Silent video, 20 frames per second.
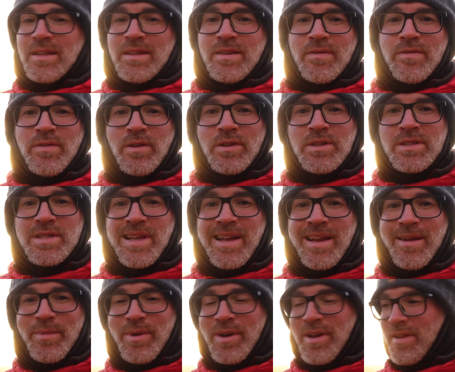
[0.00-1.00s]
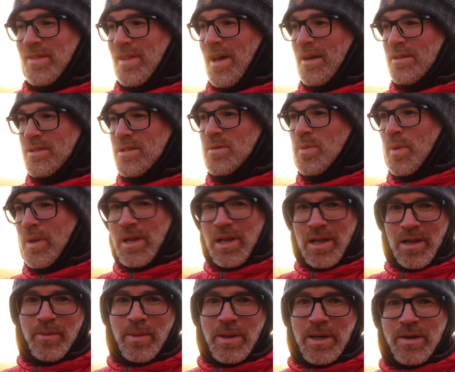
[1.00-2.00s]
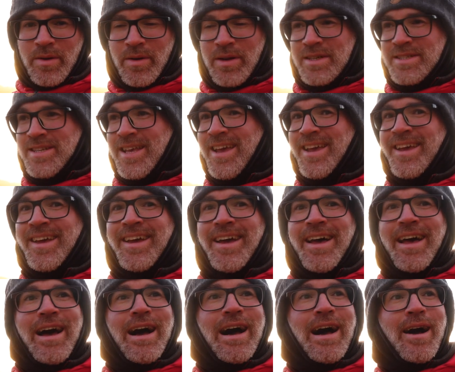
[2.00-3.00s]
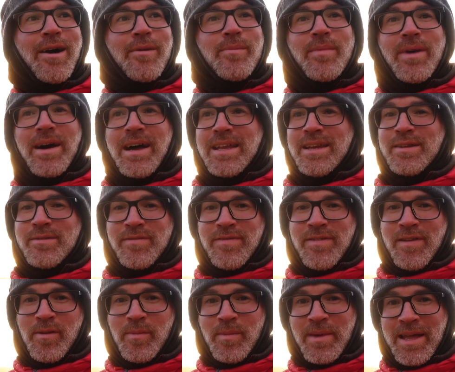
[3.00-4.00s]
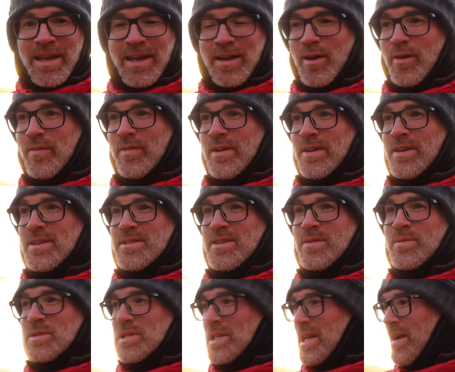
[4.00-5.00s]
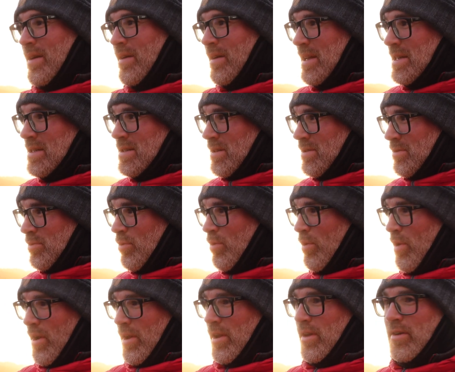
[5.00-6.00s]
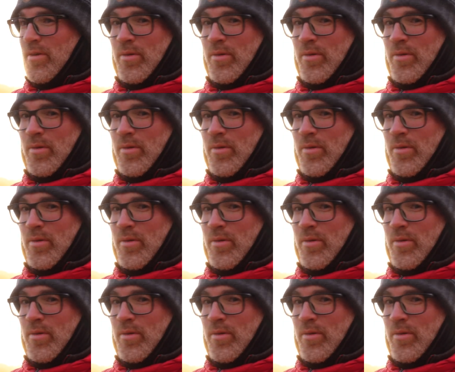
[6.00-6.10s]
full disclaimer, that just went a little bit crazy. I didn't film any of it because I was literally just running